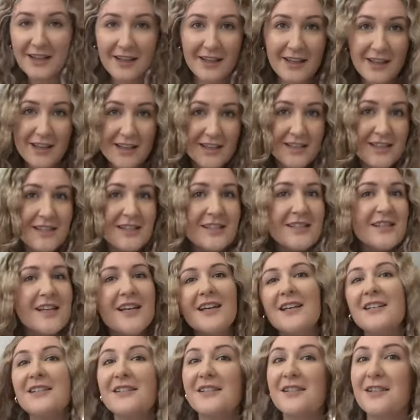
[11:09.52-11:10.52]
this
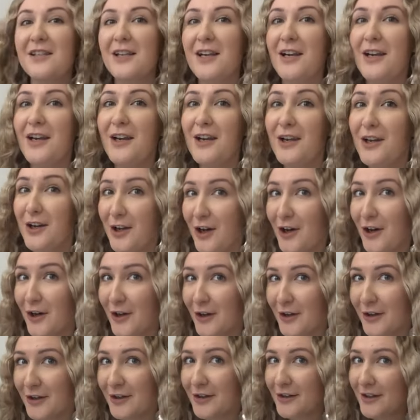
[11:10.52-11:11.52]
is the
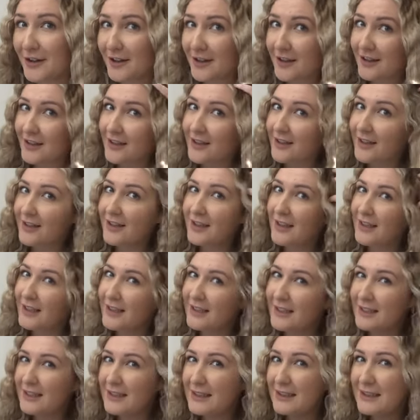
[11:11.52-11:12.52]
look.
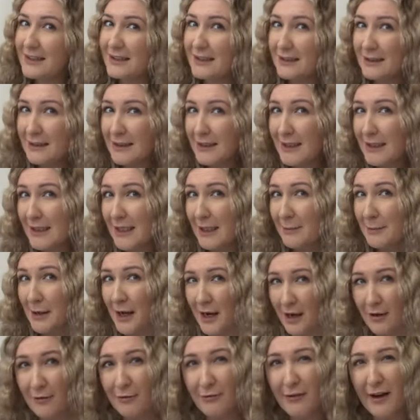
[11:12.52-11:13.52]
Uh, am
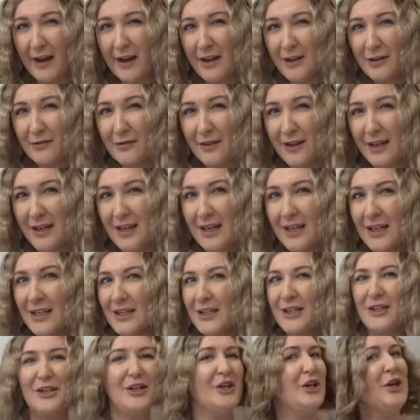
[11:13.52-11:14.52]
I a fan of
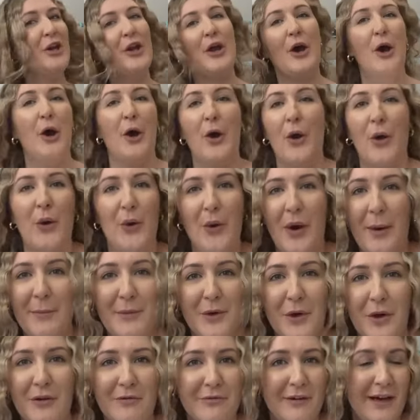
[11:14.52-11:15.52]
it? No, I'm
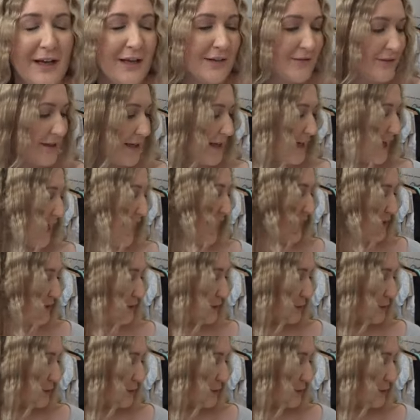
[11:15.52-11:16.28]
not a fan of it at